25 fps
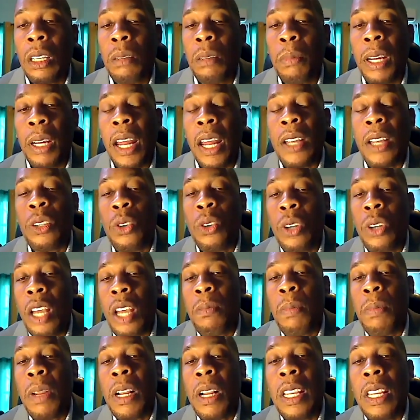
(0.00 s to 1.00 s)
But I do
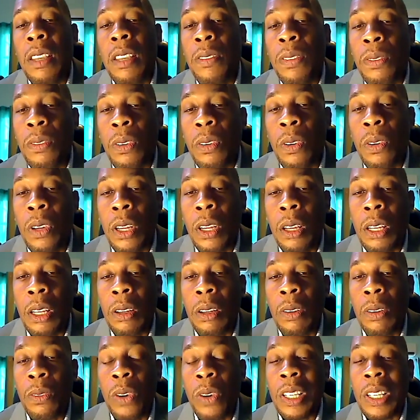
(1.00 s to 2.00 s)
not believe
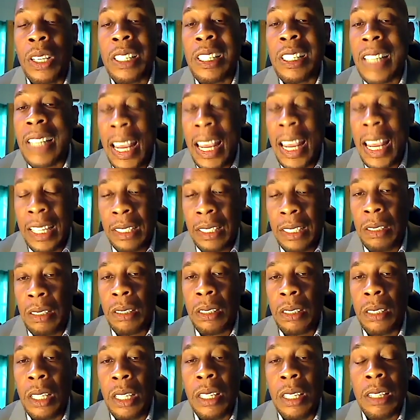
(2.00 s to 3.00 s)
for the
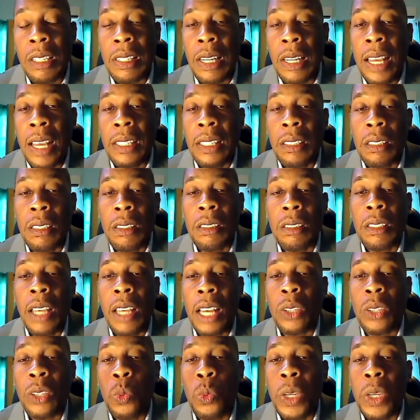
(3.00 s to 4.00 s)
slightest, in the slightest,
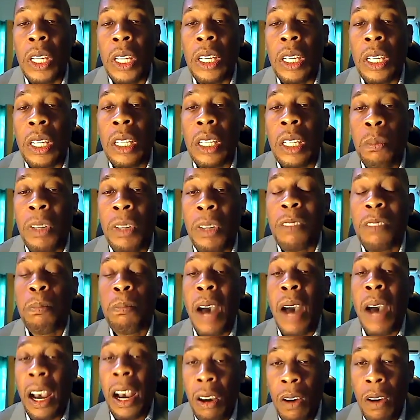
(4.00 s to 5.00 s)
that we must
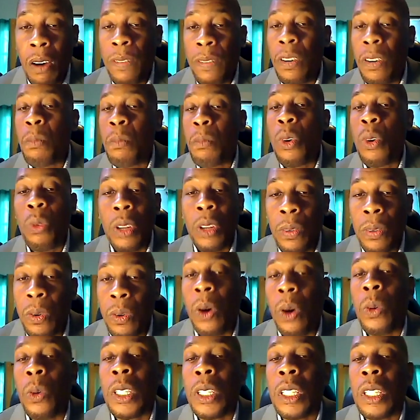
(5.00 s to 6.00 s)
back off from moving
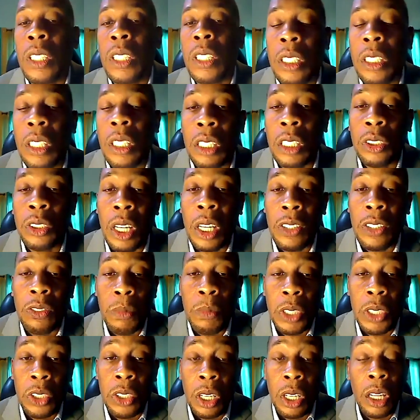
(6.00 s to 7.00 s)
forward the digital
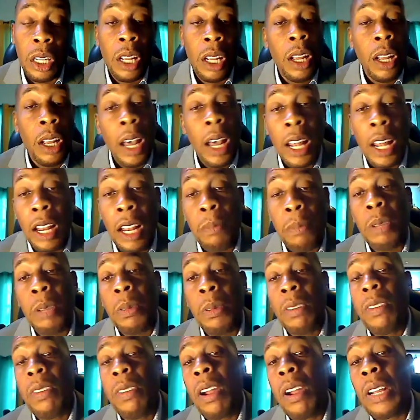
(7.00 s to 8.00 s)
transformation. And let me be
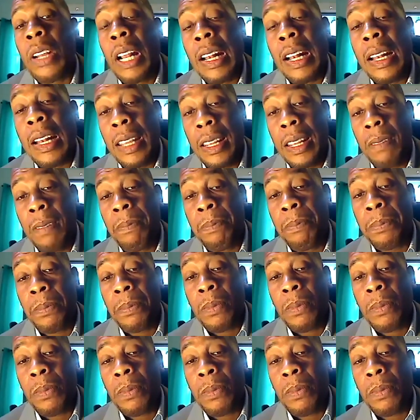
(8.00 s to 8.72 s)
very clear.